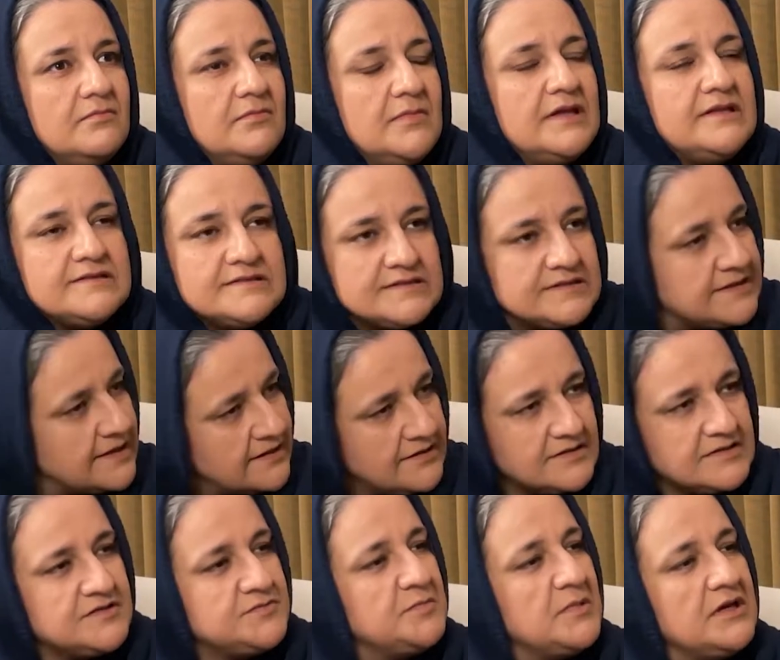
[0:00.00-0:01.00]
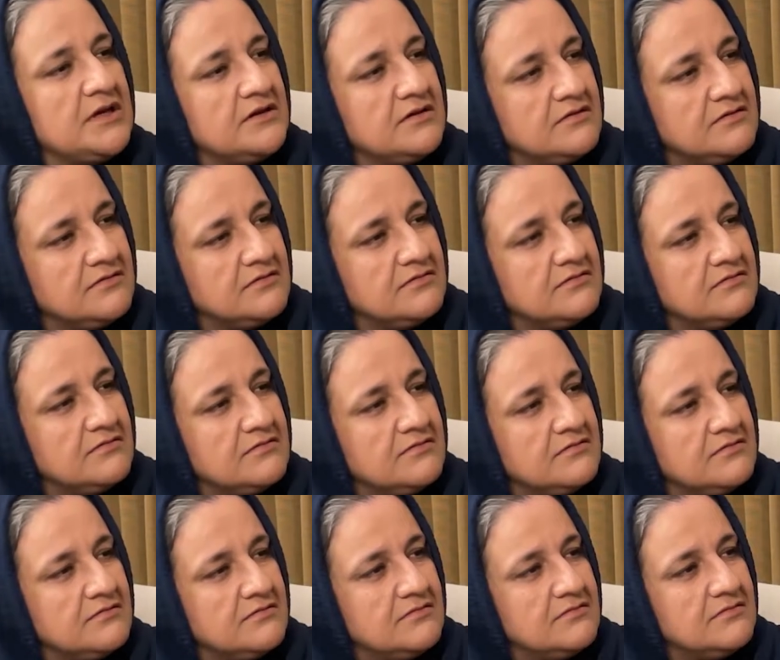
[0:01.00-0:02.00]
it scares me
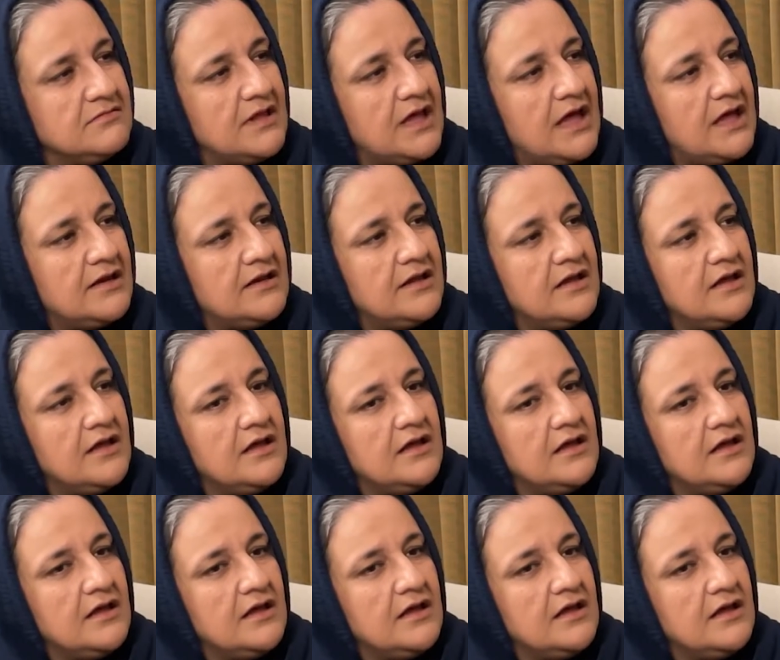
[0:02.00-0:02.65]
that